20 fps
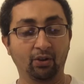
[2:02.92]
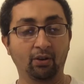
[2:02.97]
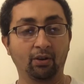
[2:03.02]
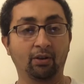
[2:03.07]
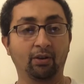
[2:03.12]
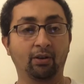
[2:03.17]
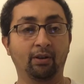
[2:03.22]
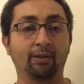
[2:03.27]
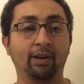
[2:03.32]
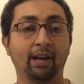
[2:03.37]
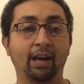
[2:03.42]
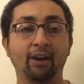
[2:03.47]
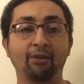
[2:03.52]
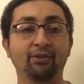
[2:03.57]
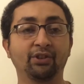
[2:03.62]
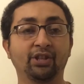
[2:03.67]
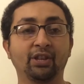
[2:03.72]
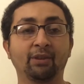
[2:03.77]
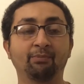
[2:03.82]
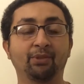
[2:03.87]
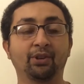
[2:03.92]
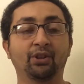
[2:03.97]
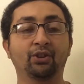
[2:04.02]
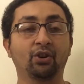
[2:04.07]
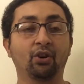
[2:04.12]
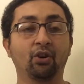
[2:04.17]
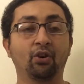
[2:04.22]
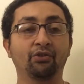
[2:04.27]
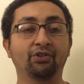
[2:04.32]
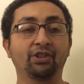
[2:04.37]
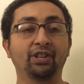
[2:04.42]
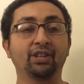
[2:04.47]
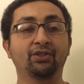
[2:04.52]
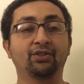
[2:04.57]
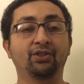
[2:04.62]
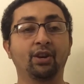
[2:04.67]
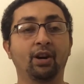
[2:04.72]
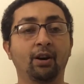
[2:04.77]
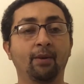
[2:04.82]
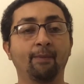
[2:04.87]
of everything, because of all
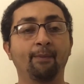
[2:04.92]
these